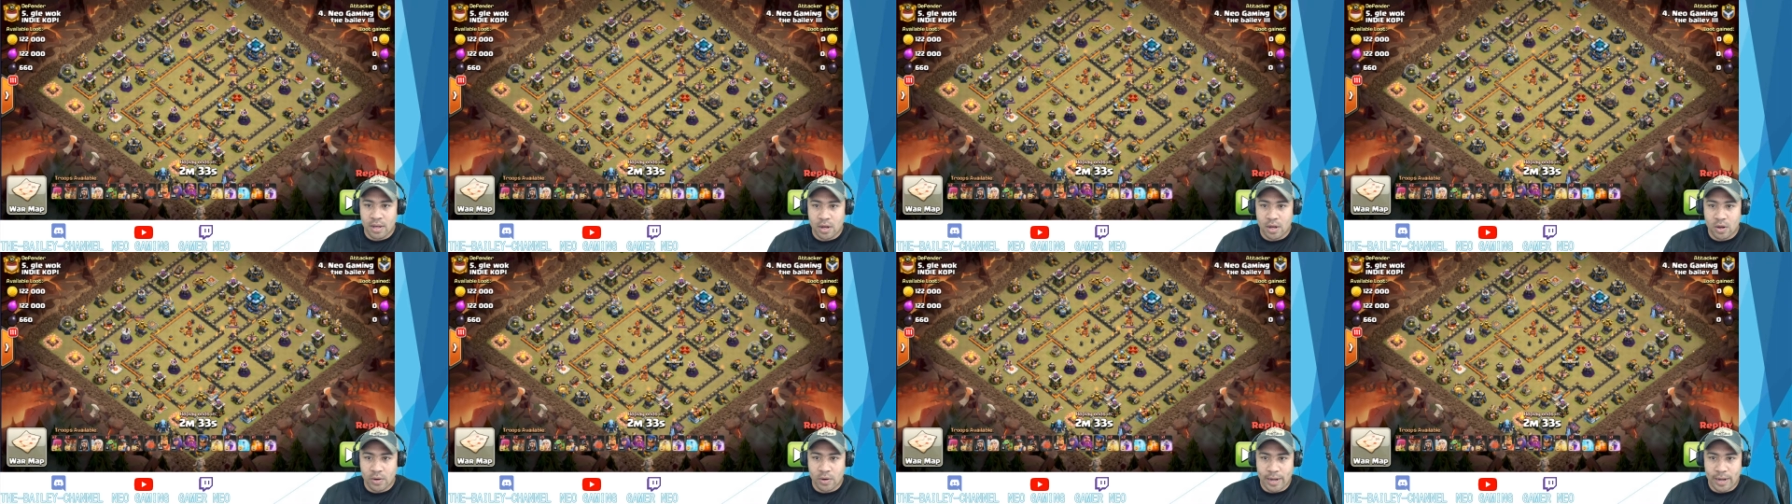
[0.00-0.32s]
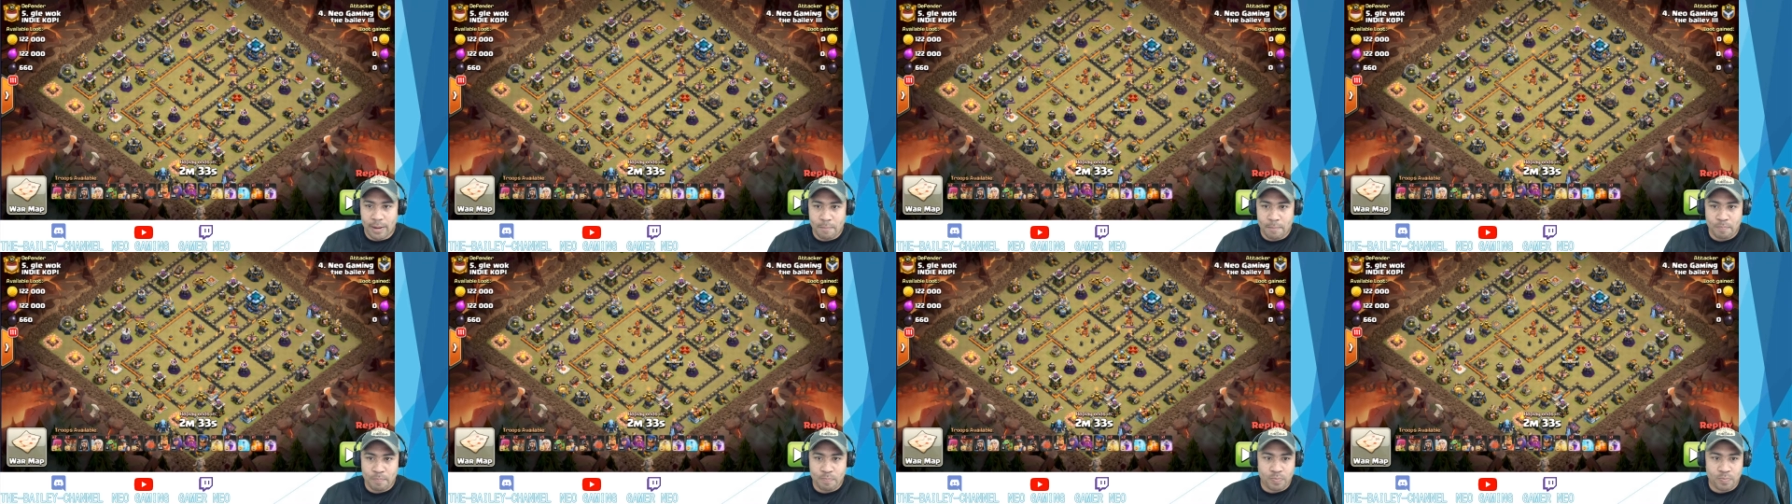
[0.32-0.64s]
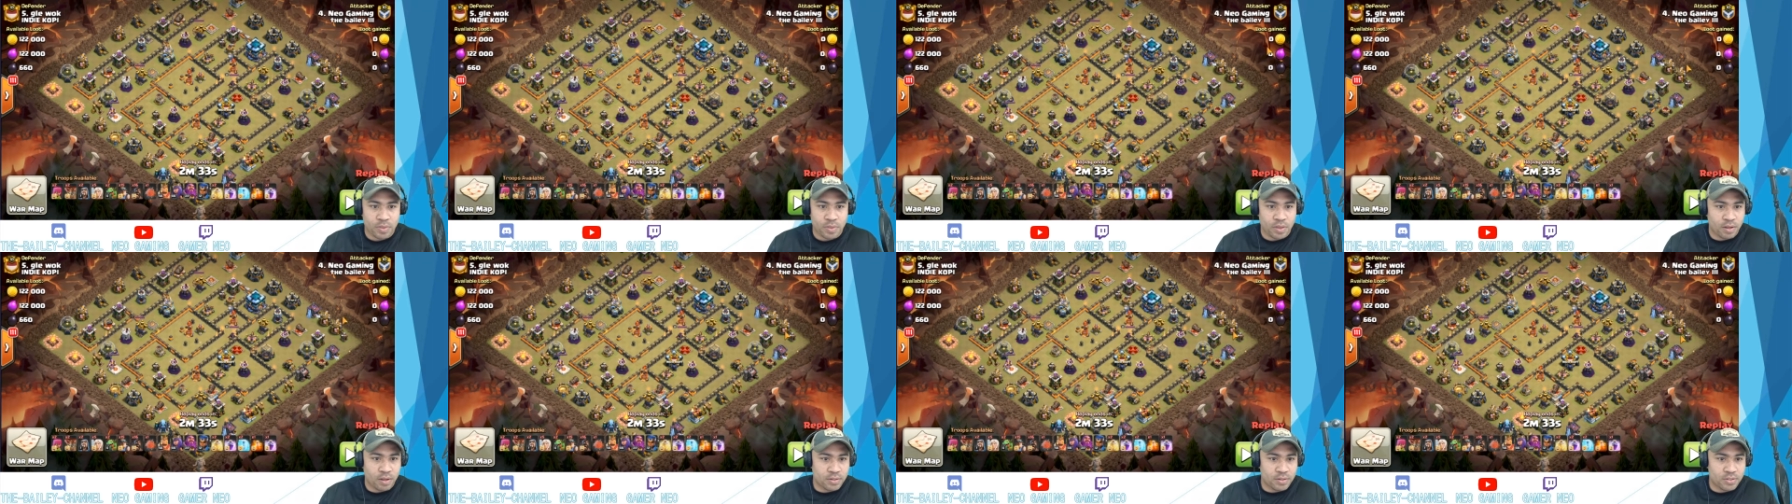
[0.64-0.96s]
Okay,
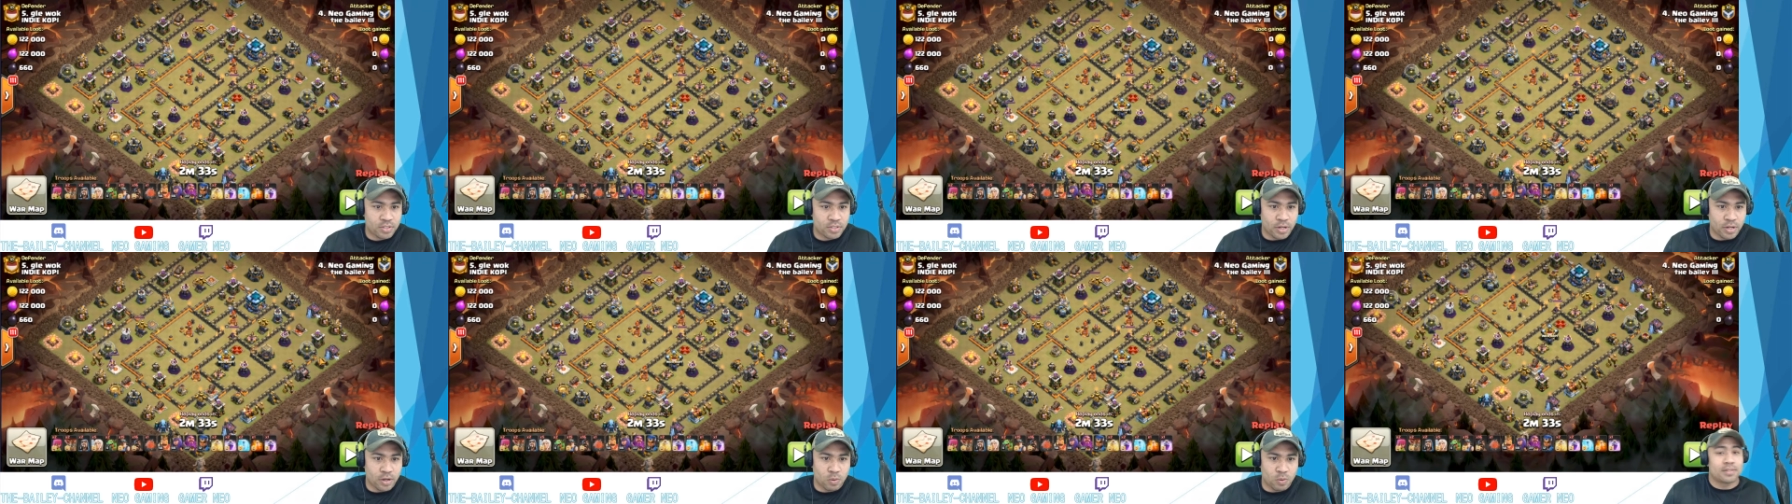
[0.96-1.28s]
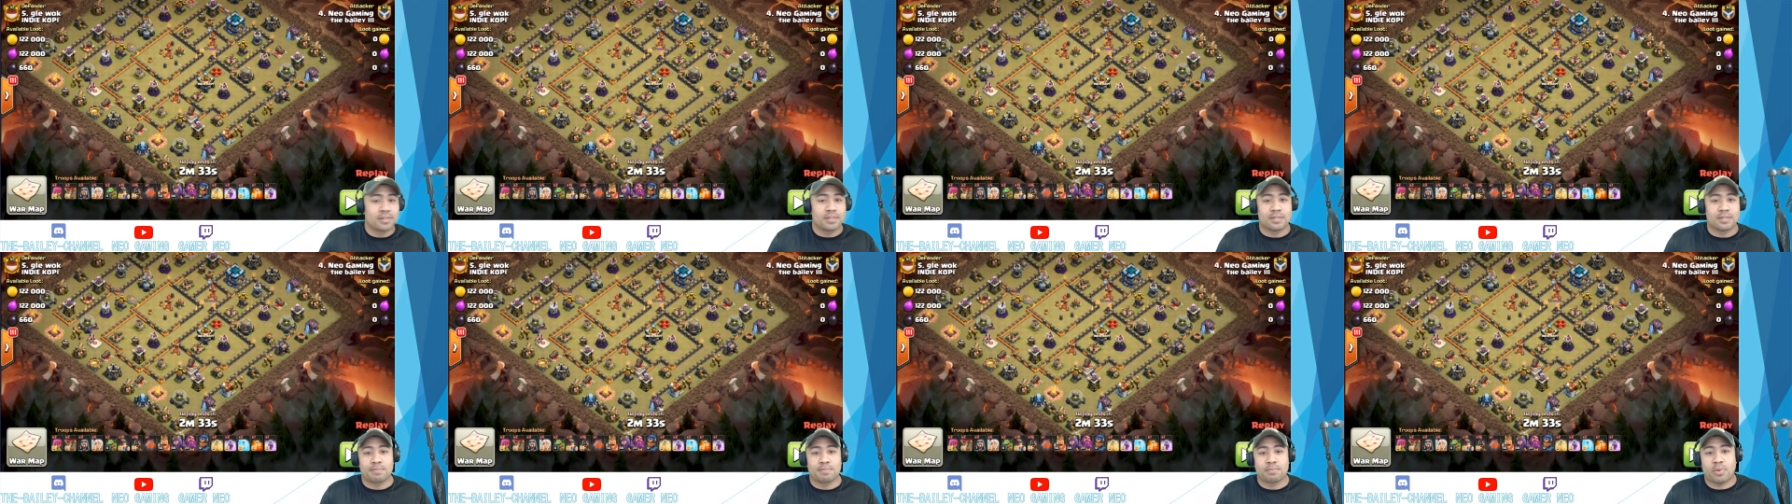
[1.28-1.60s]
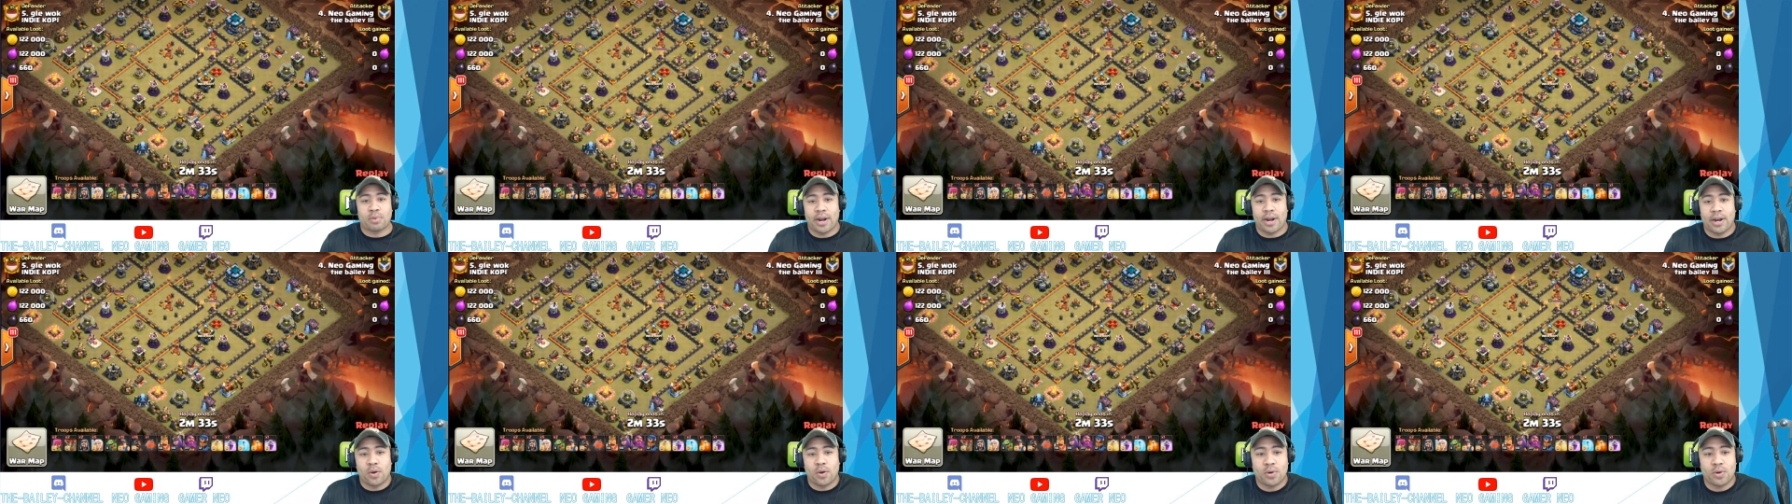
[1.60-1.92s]
so
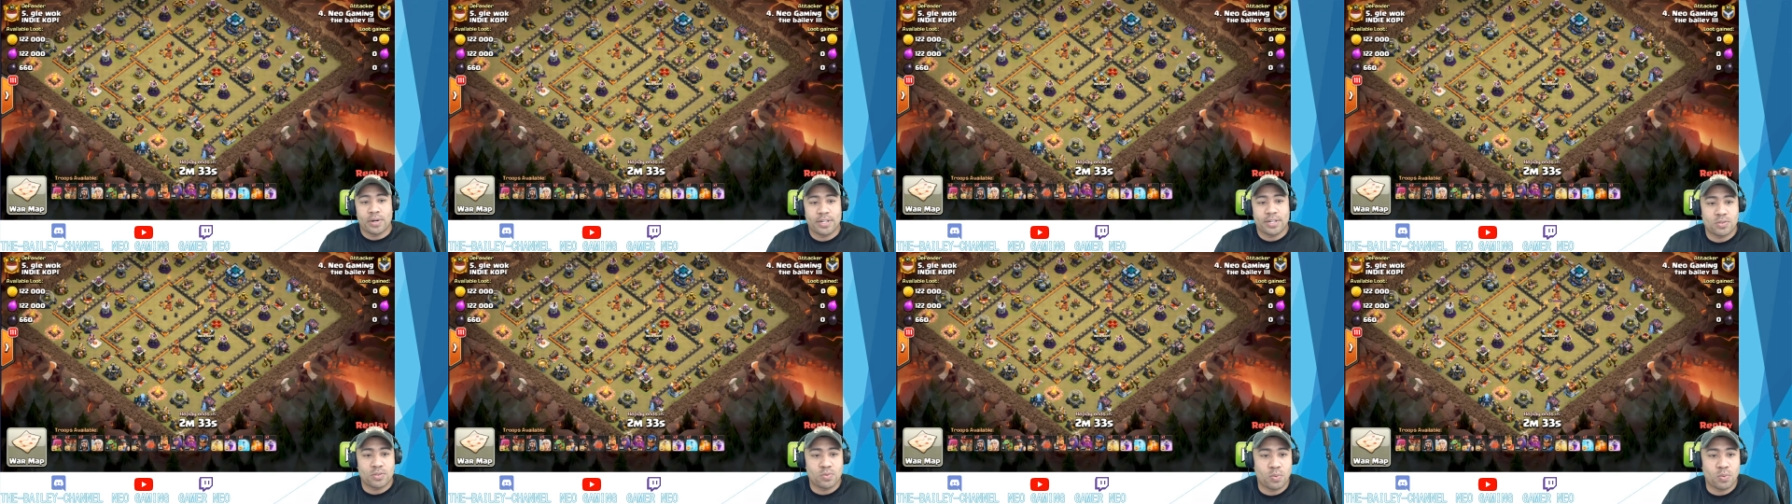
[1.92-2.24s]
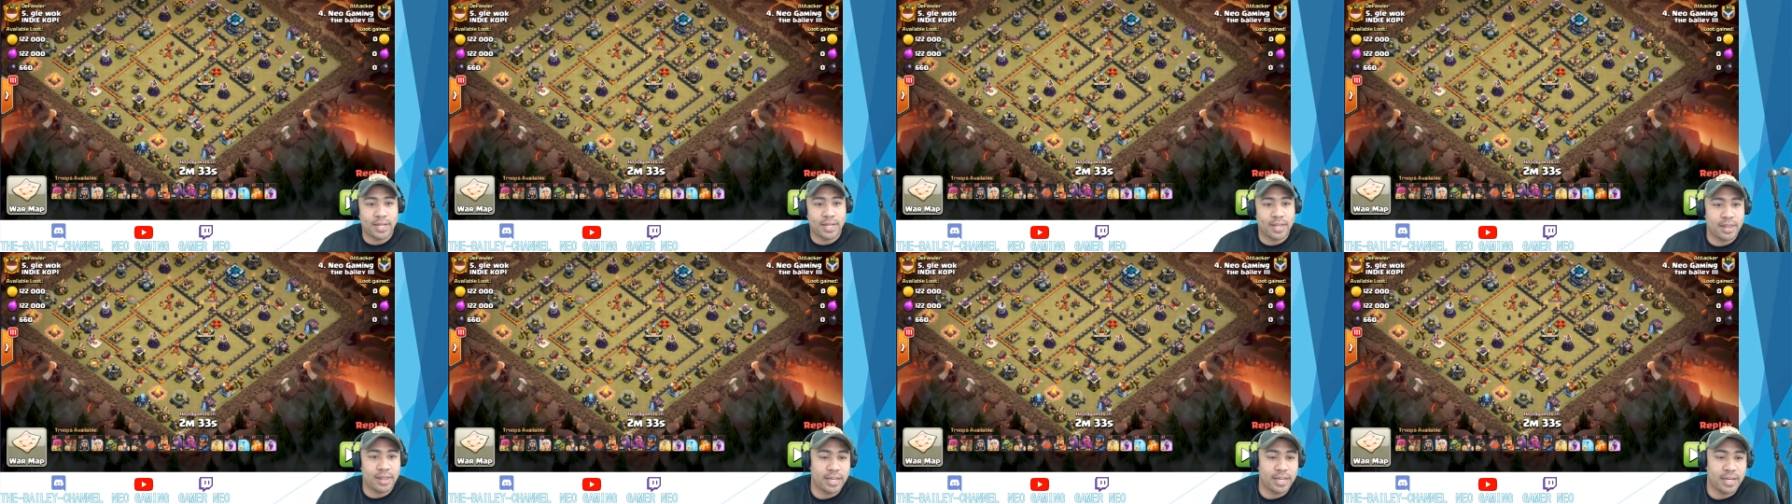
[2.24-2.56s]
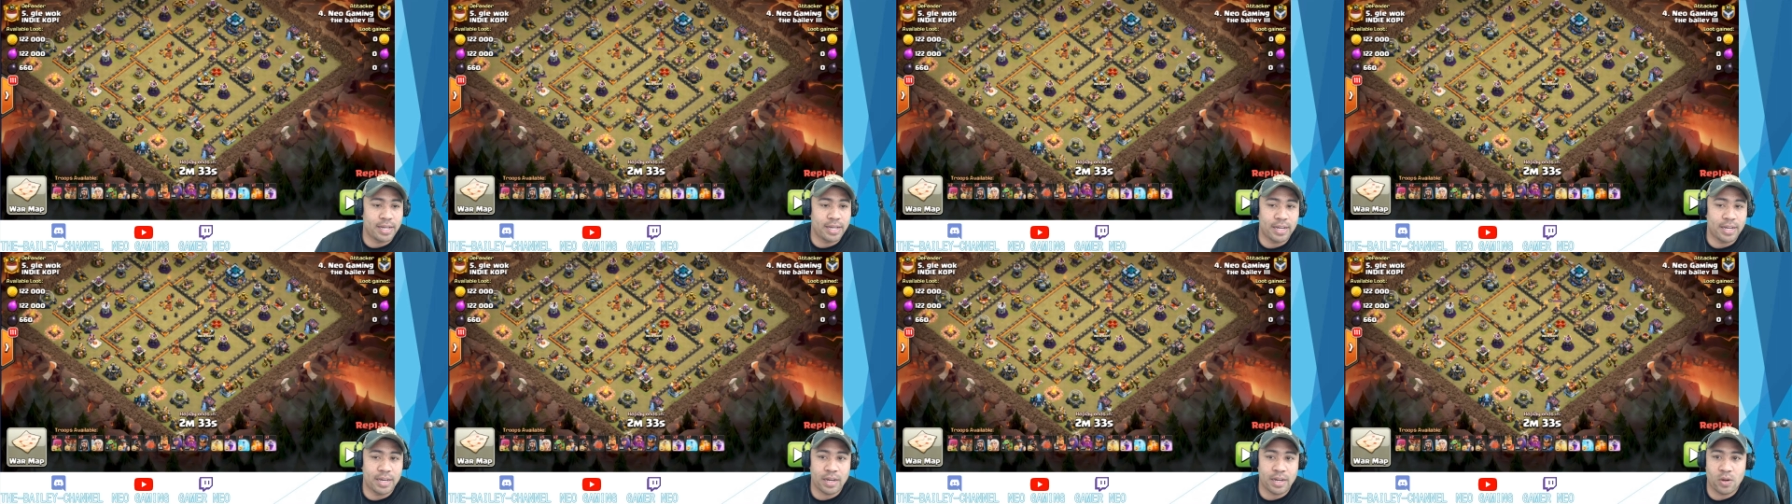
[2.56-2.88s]
priorities with
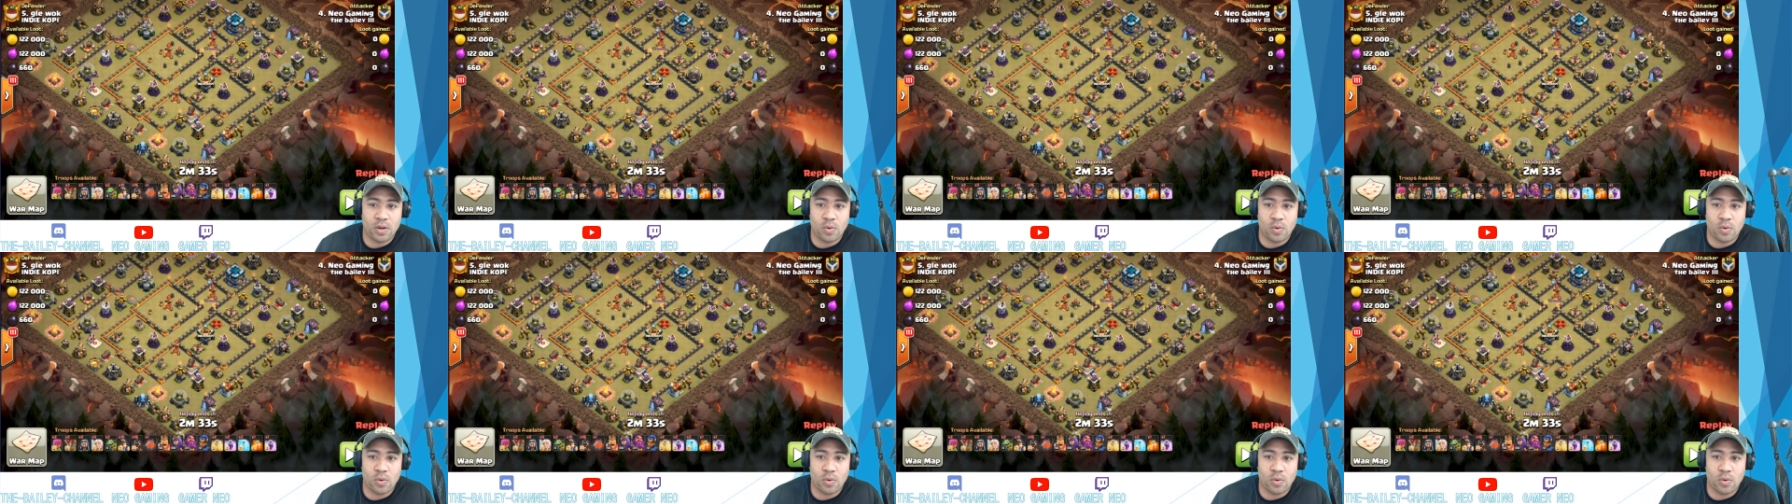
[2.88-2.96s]
the